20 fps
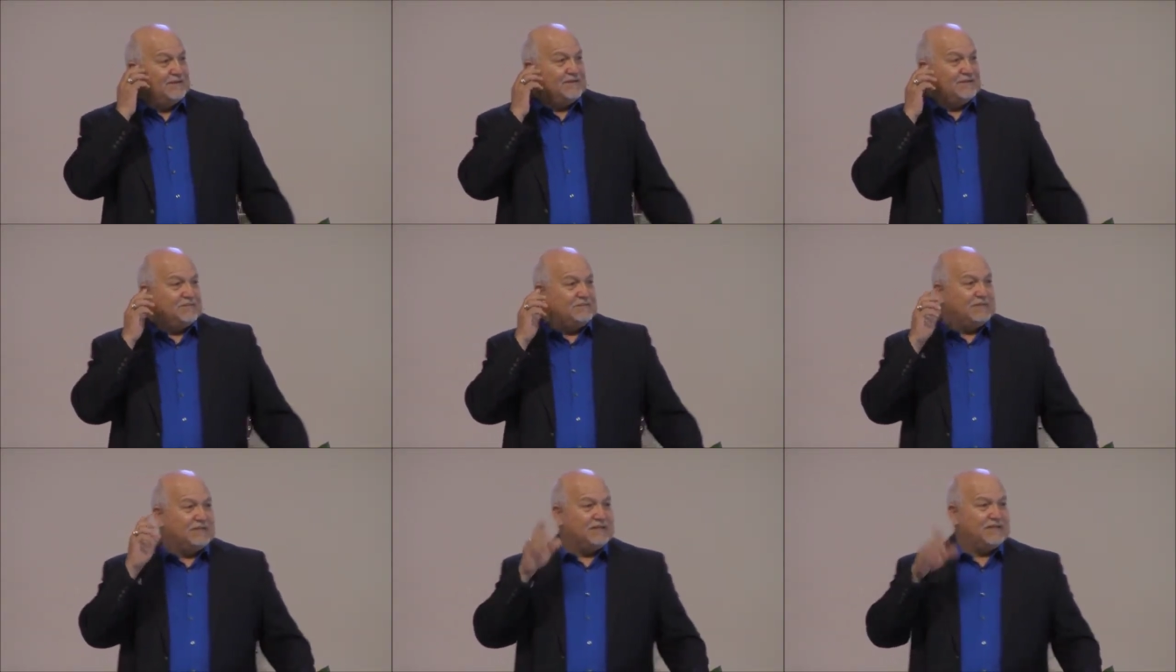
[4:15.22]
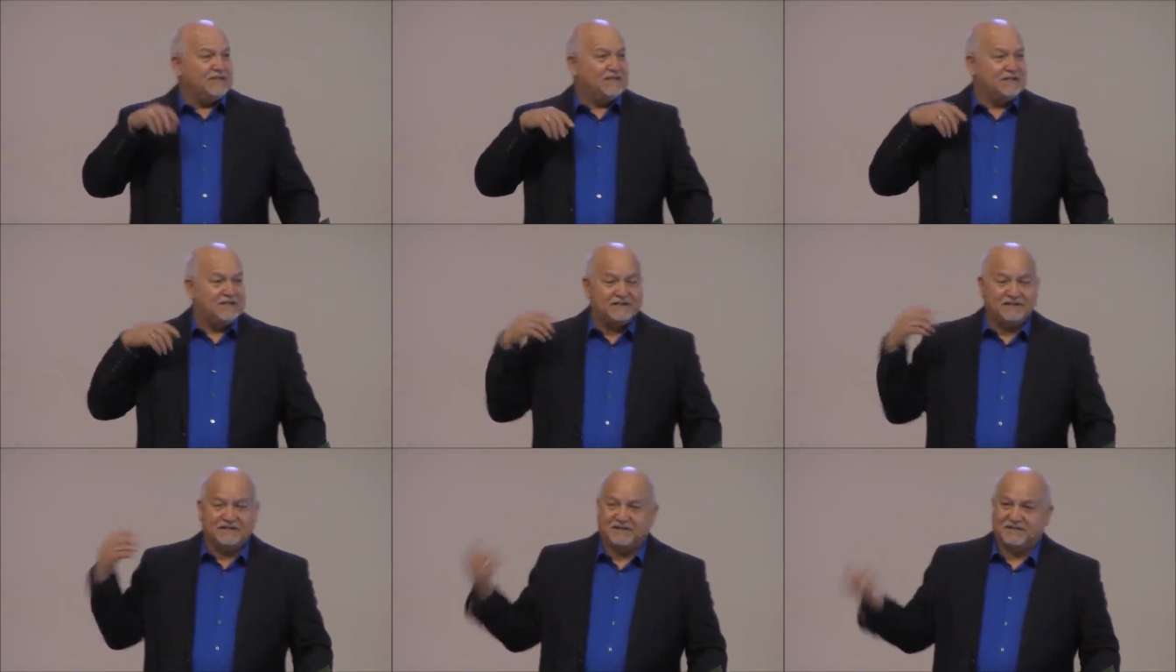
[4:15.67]

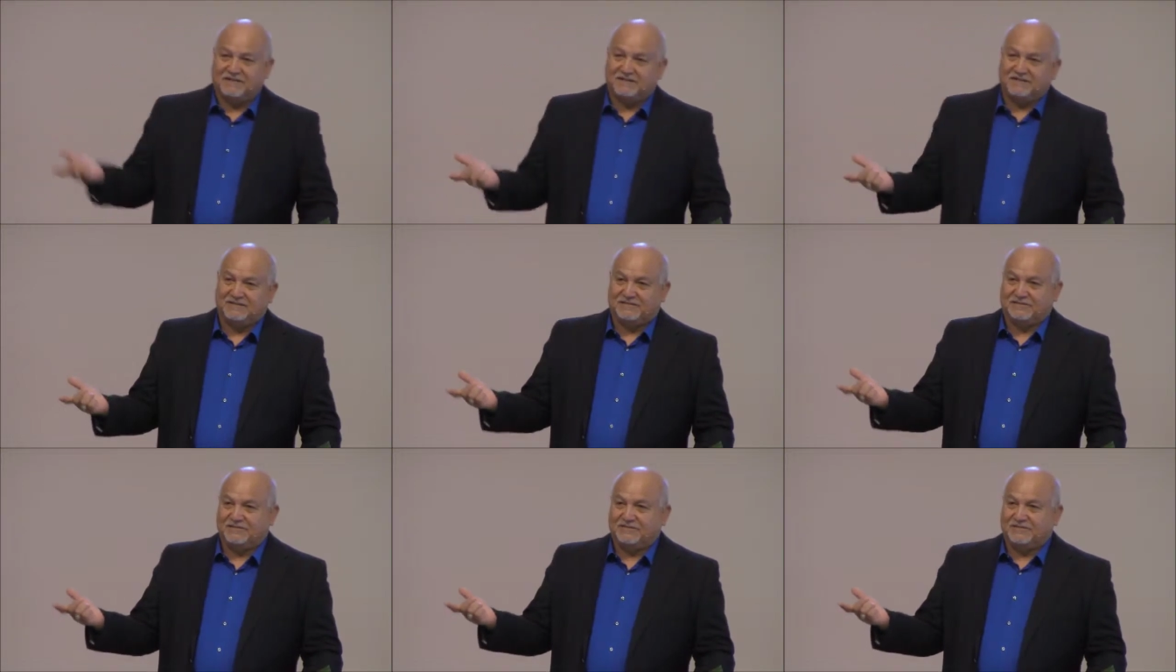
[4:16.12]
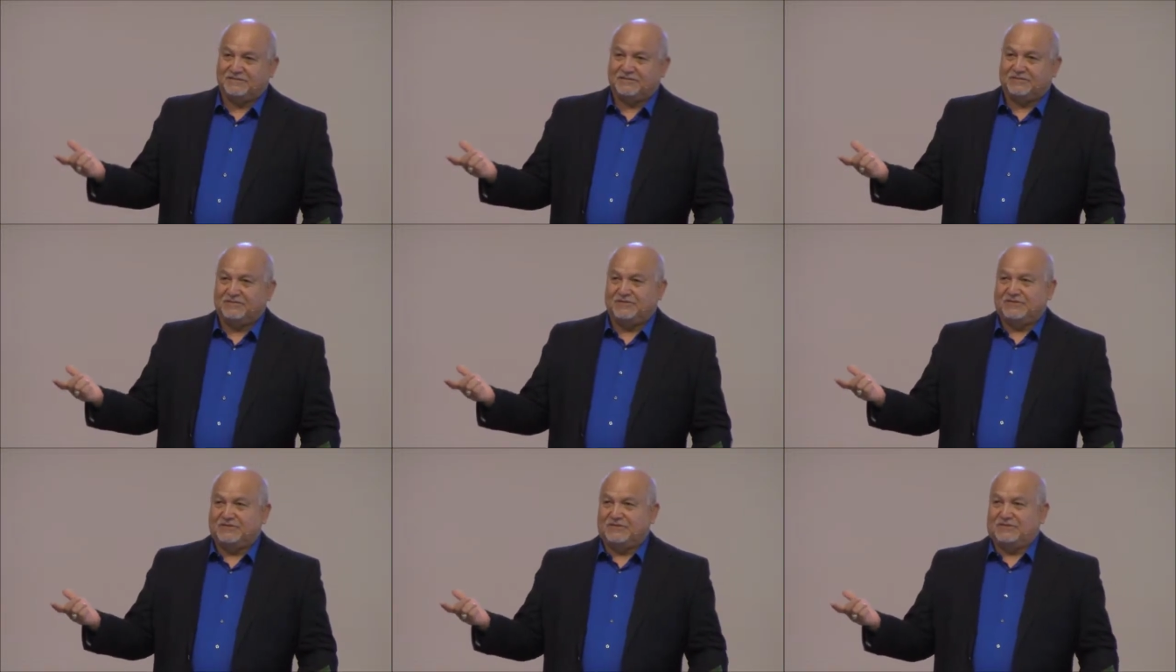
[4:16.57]
meaning
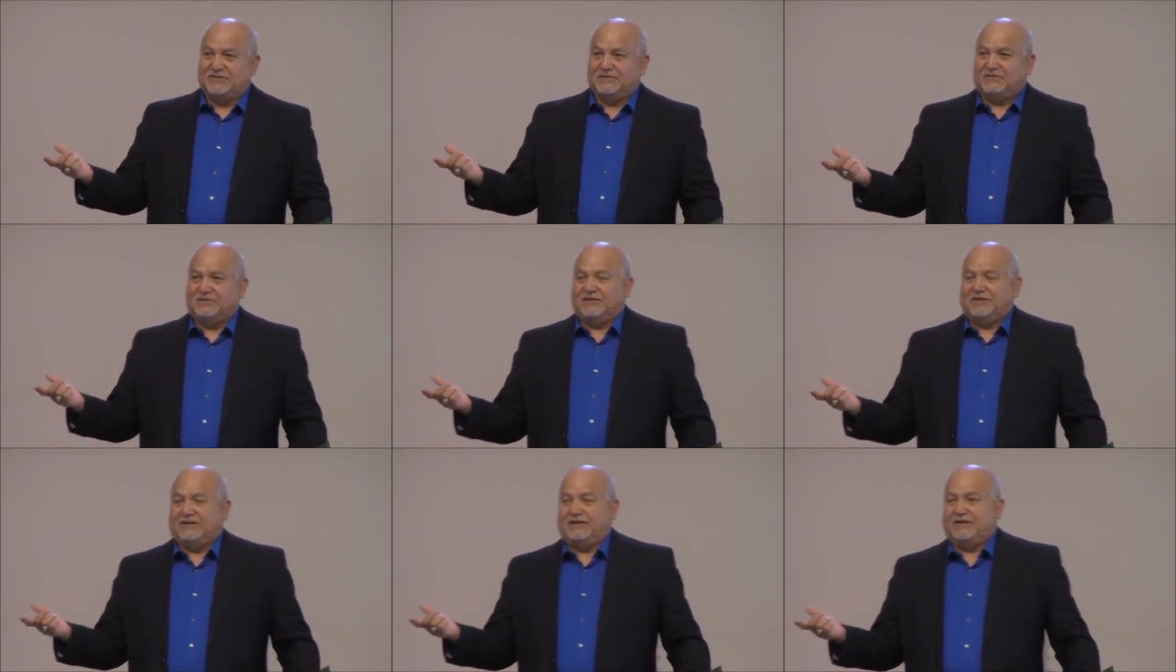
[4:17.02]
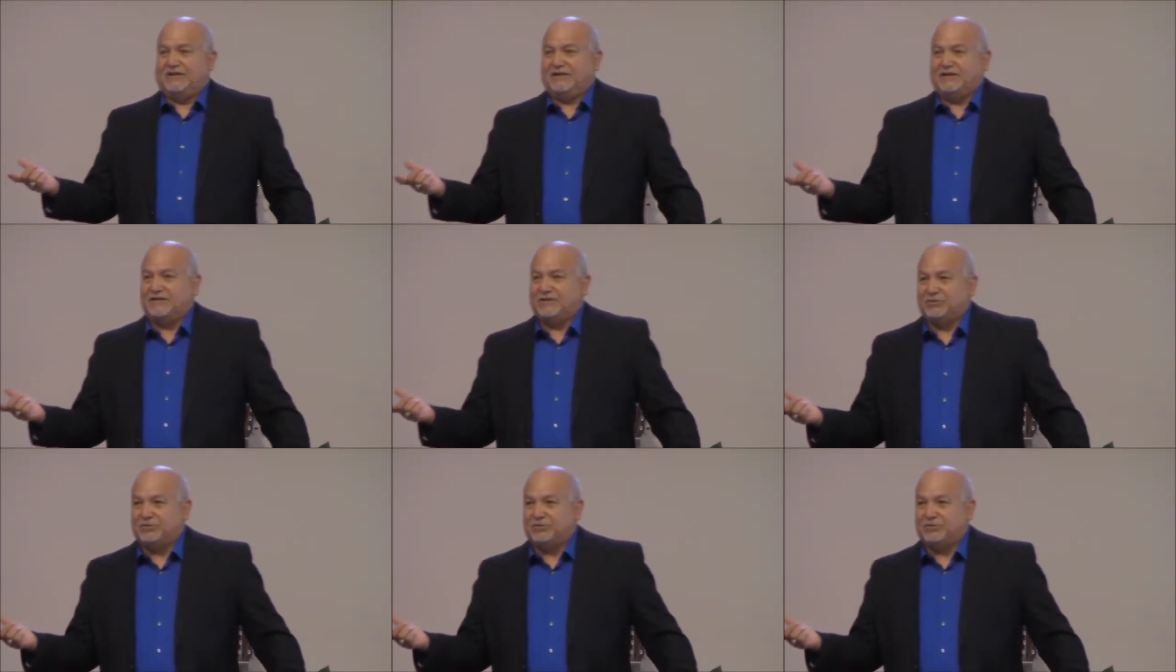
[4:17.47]
uh,